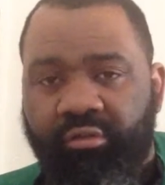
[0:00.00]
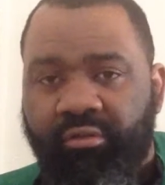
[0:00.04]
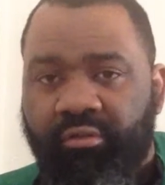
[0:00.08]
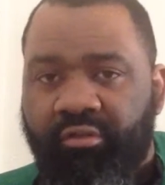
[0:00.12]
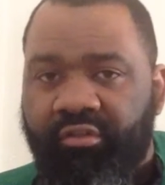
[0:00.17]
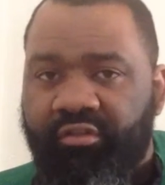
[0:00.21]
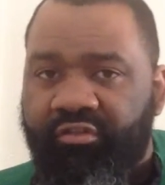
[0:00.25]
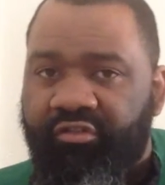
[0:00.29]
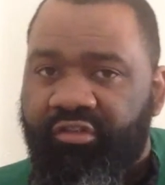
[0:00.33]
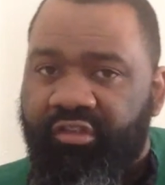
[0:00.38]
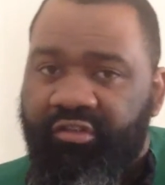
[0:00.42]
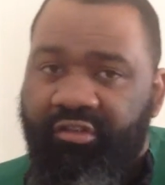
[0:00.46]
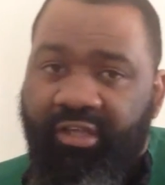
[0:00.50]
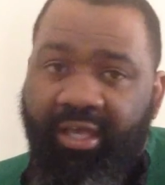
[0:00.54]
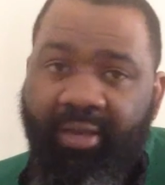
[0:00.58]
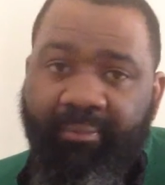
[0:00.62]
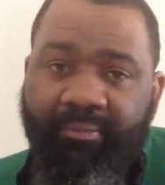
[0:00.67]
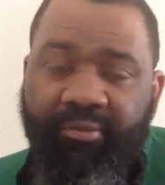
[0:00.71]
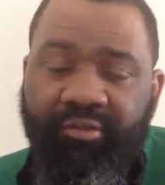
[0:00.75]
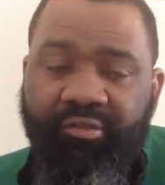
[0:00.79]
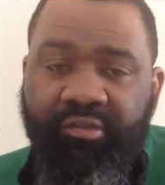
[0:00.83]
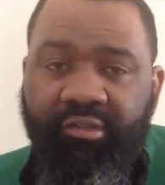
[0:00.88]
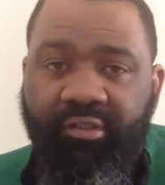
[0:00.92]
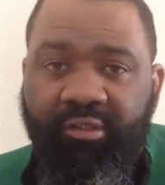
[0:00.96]
this just
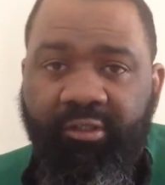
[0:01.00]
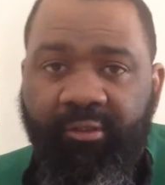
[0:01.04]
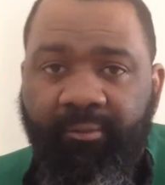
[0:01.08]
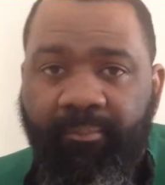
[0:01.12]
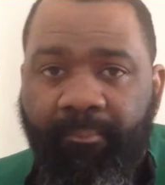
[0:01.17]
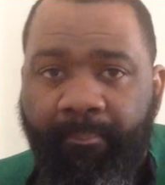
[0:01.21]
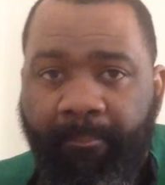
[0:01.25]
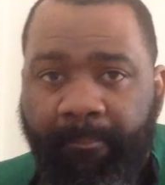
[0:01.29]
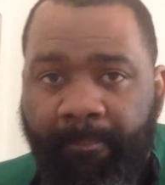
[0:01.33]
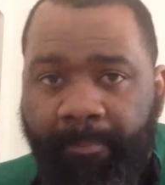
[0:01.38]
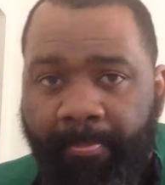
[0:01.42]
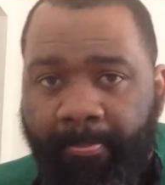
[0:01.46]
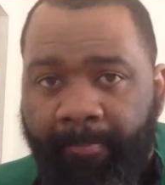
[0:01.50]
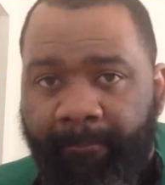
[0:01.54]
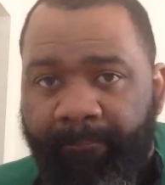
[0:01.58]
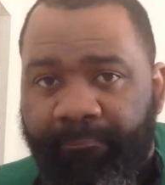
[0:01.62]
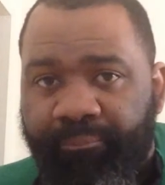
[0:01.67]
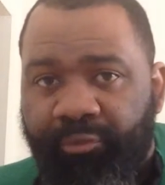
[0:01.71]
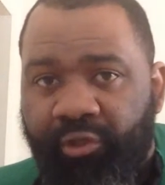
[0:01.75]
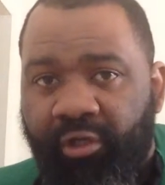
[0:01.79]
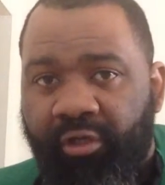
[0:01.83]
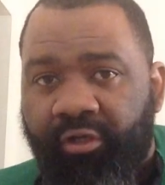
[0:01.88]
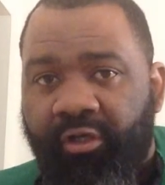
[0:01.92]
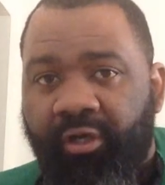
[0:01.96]
happened to him
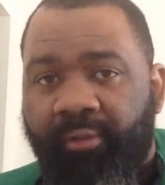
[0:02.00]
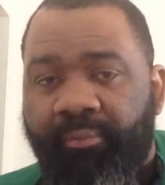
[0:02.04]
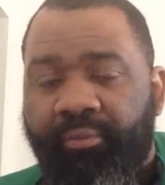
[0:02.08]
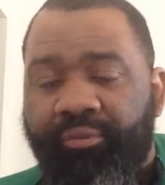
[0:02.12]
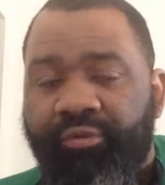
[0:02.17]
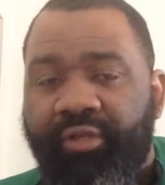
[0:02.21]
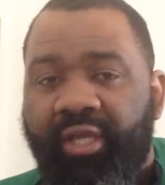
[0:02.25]
a couple